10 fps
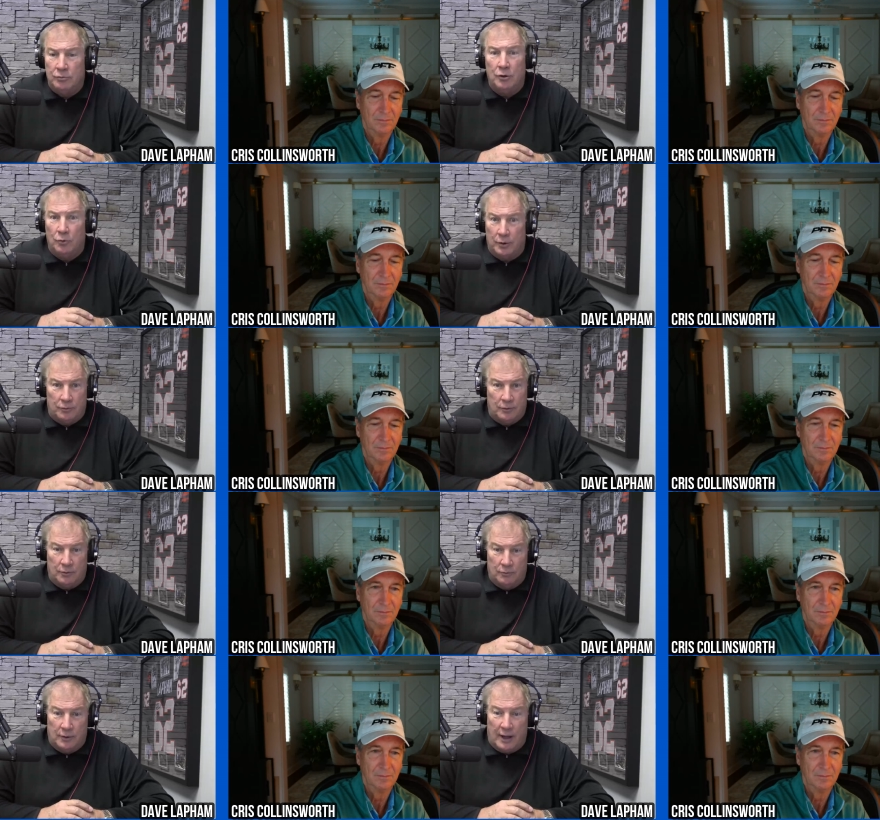Speaker 1: what
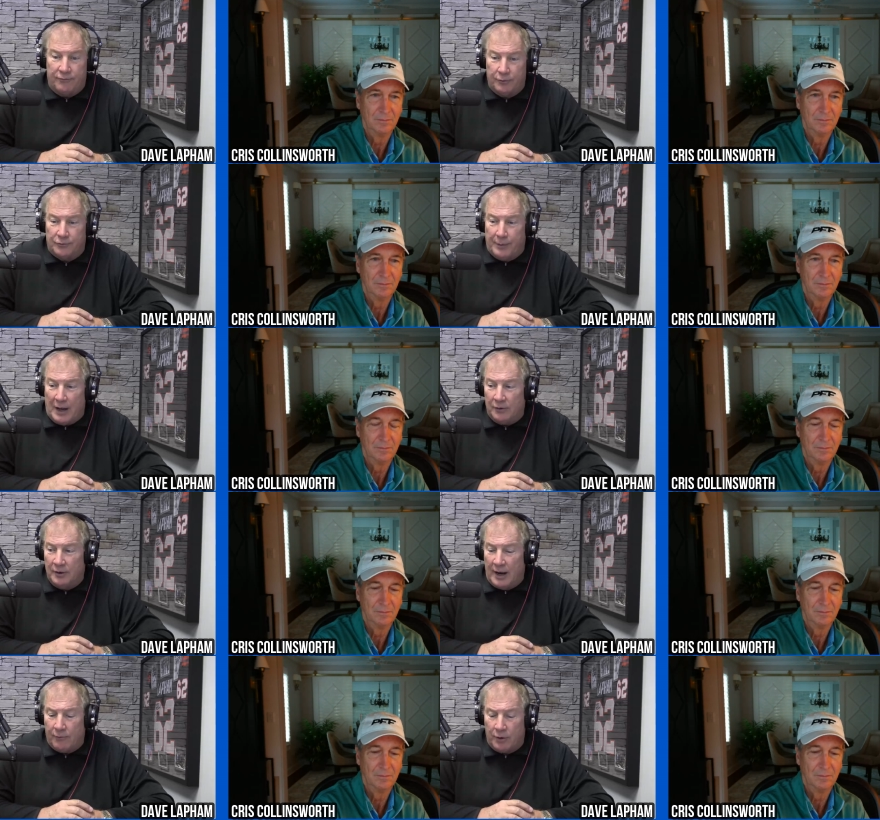life was about in
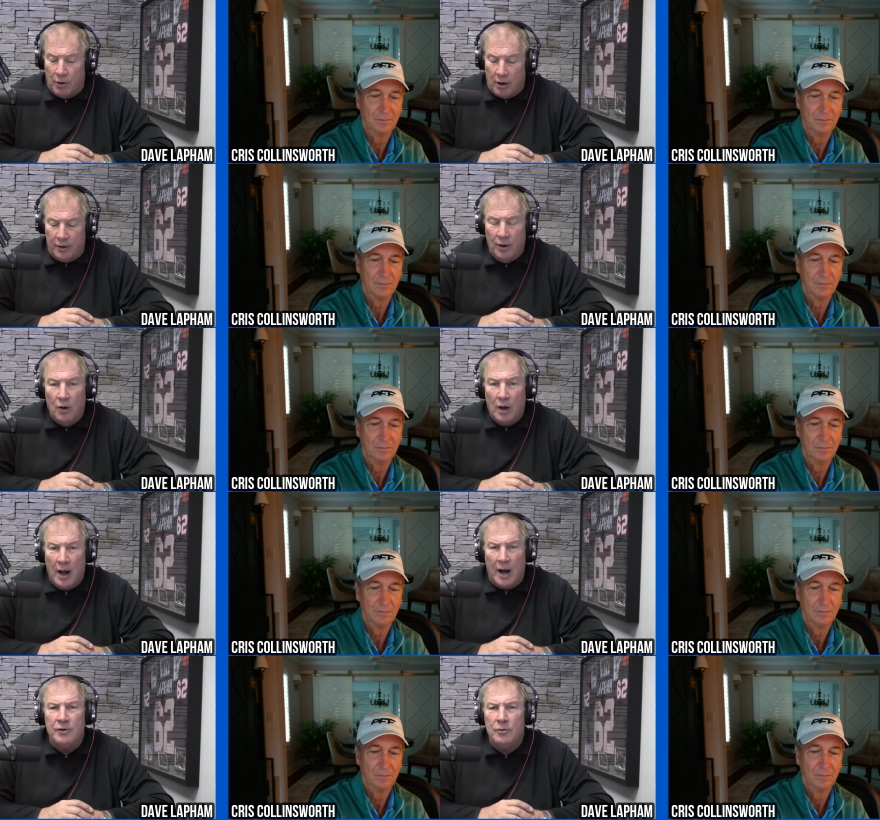that regard. How
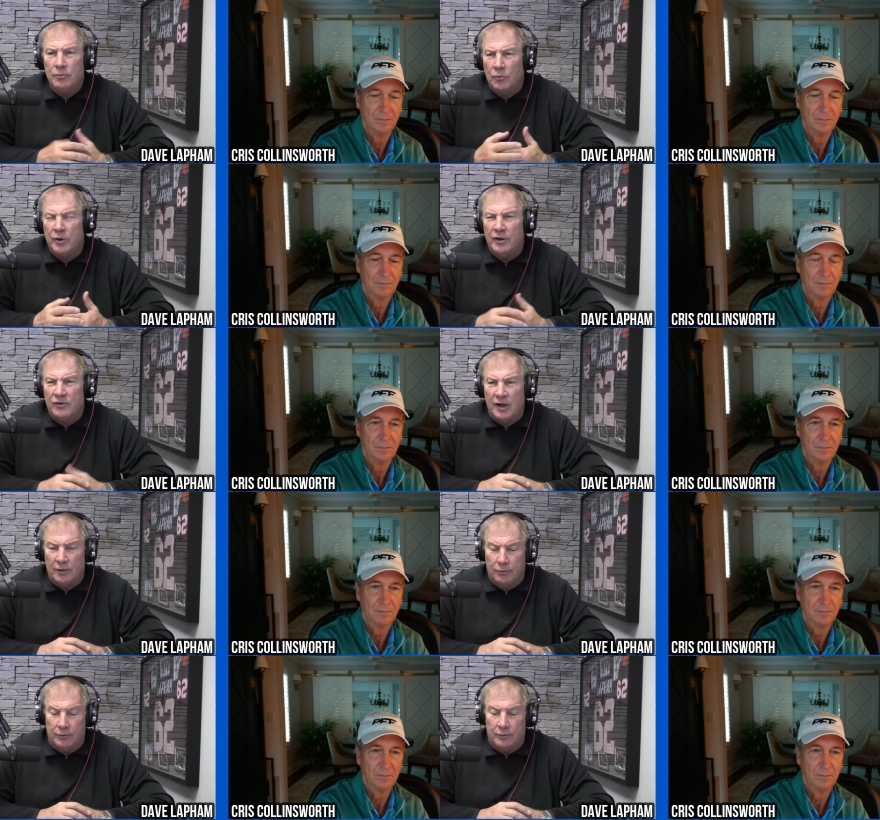do you what do you think of,
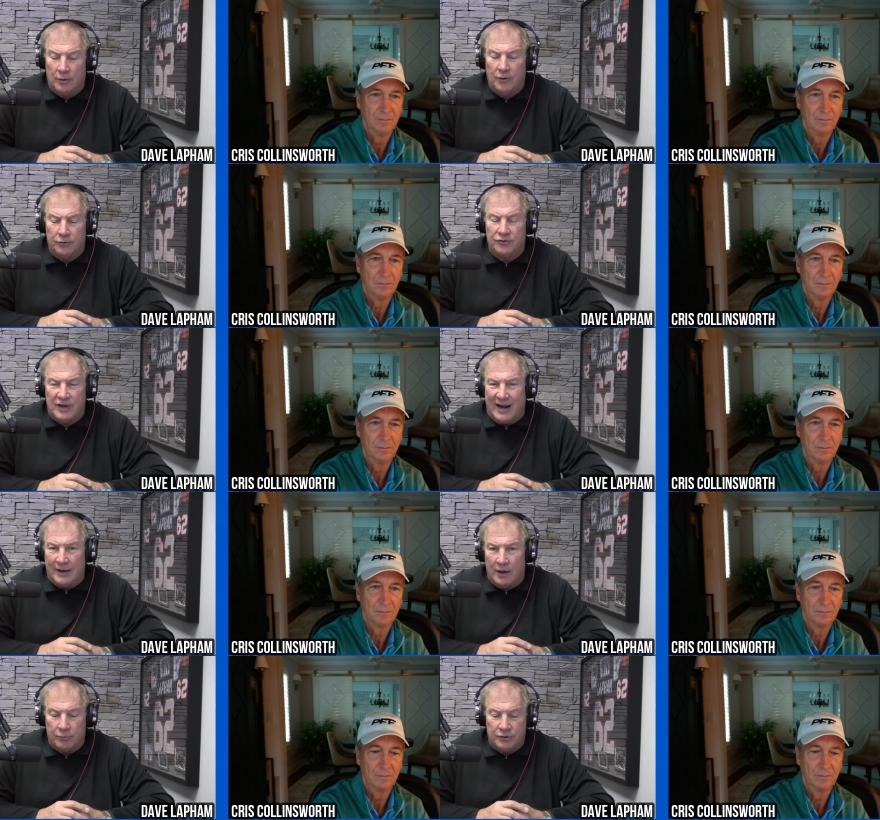the, of those
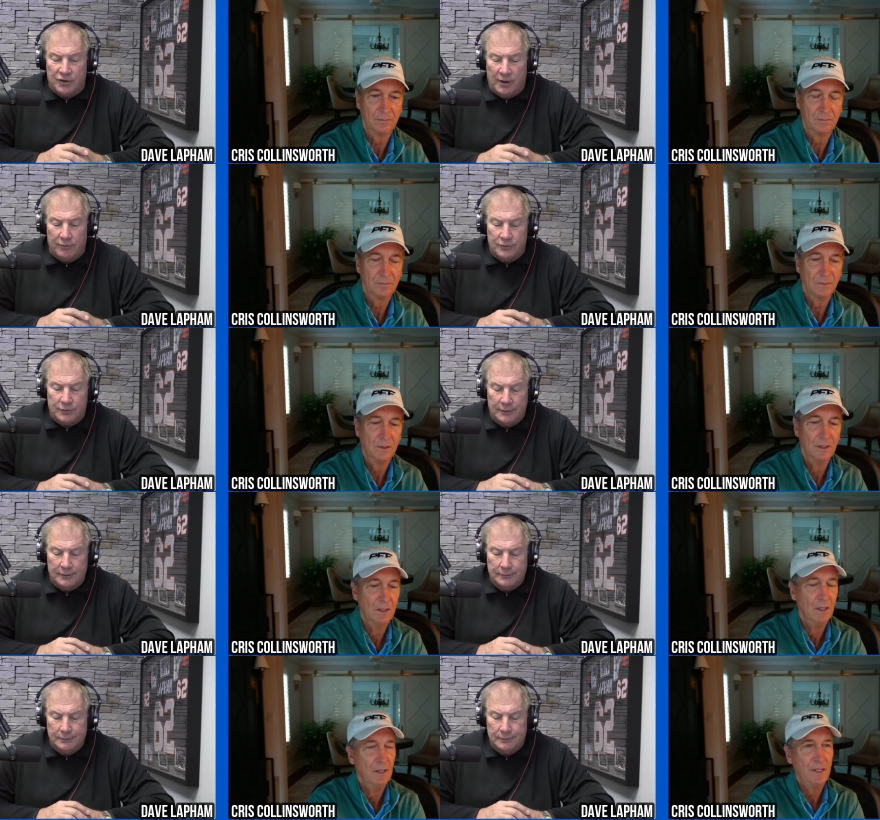standout receivers?
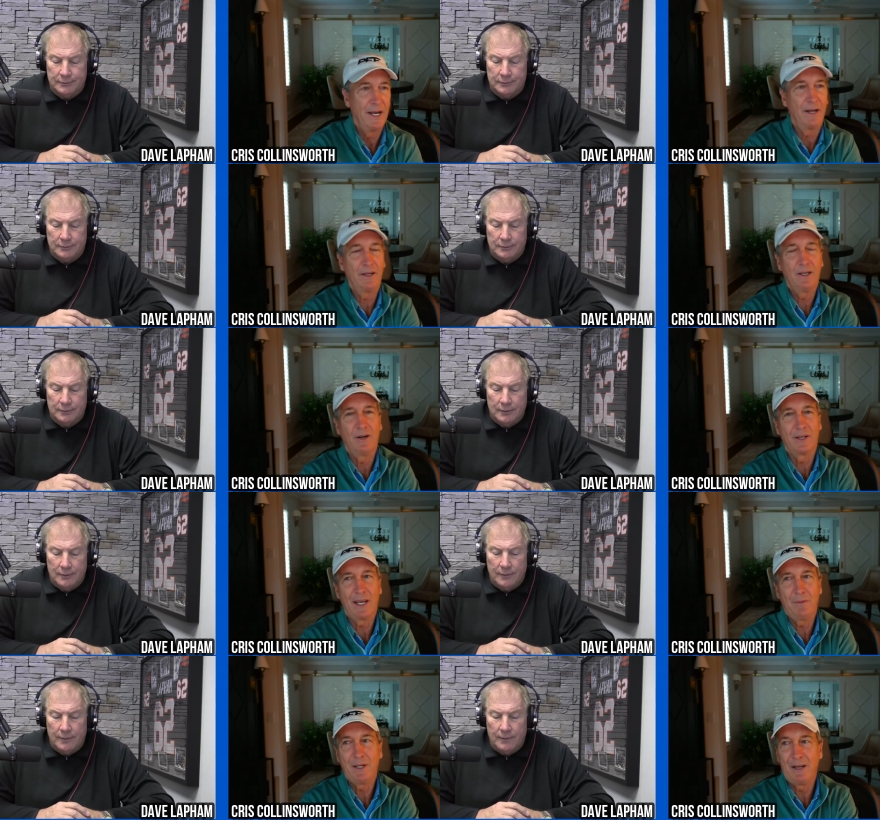
Speaker 2: Yeah, you know,
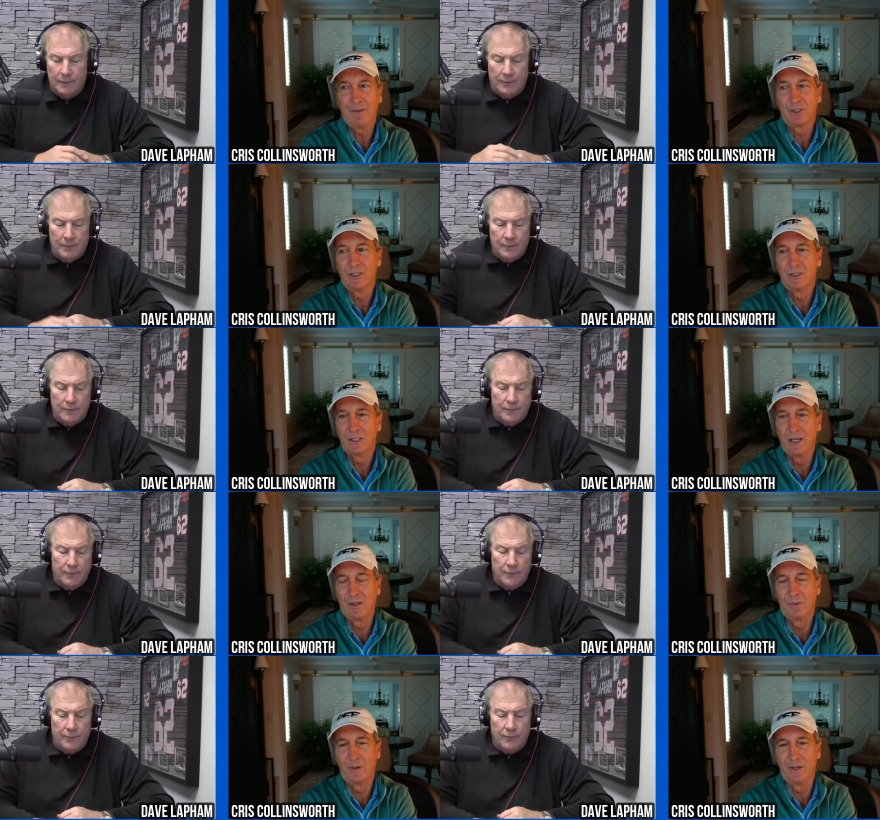Gabe Davis is the
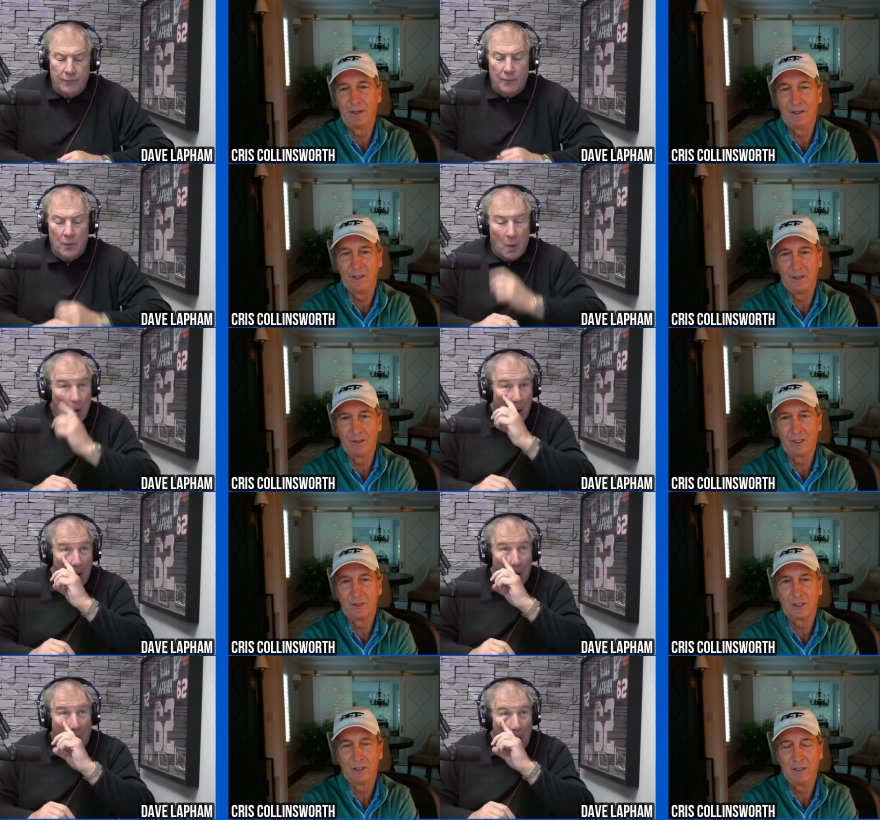other one, and they're
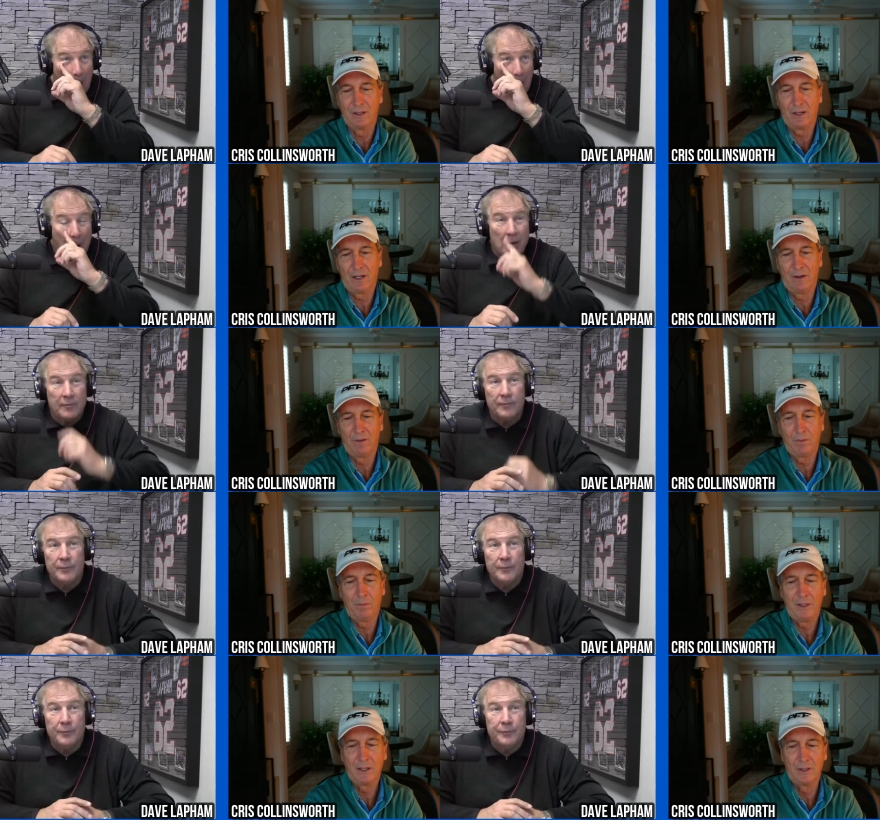it's in and
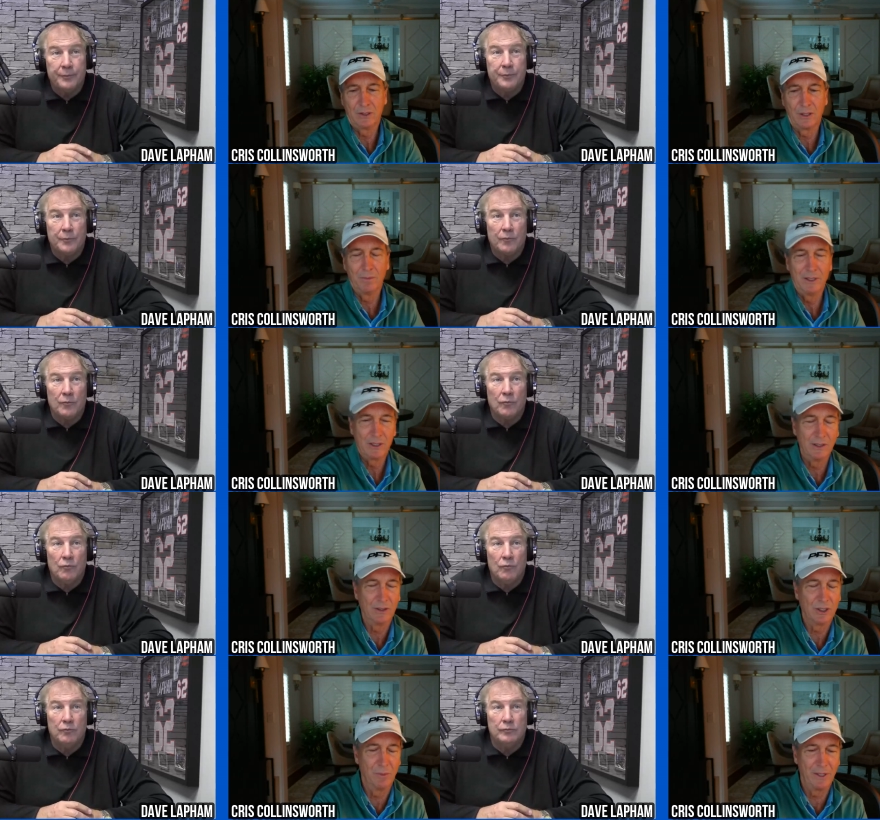because they're
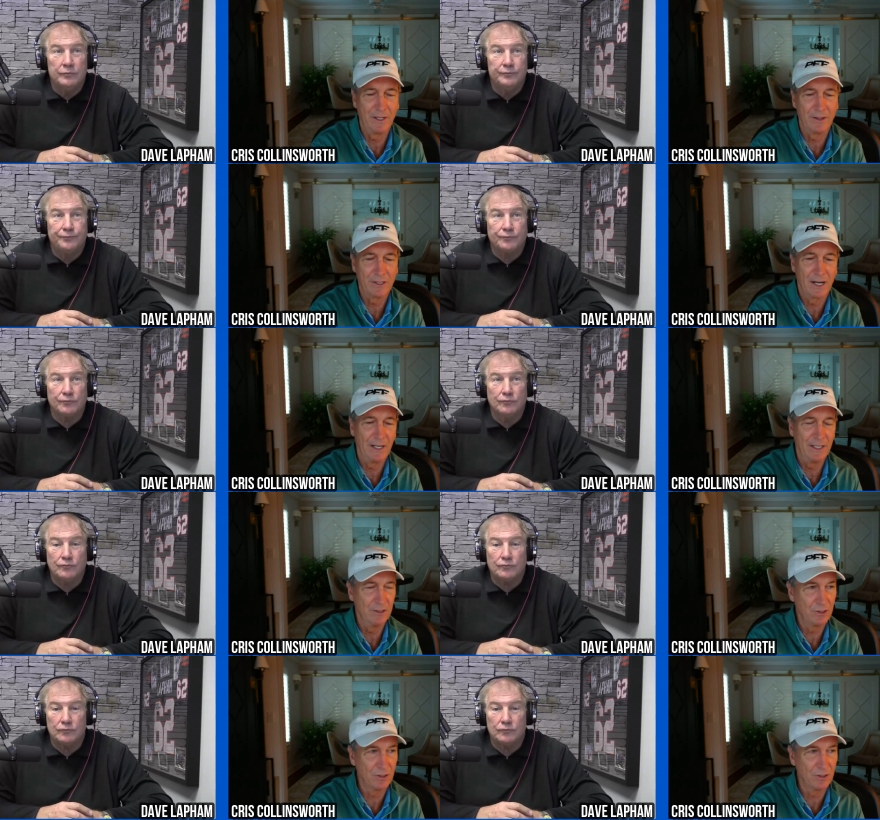missing so many of their tight ends, you're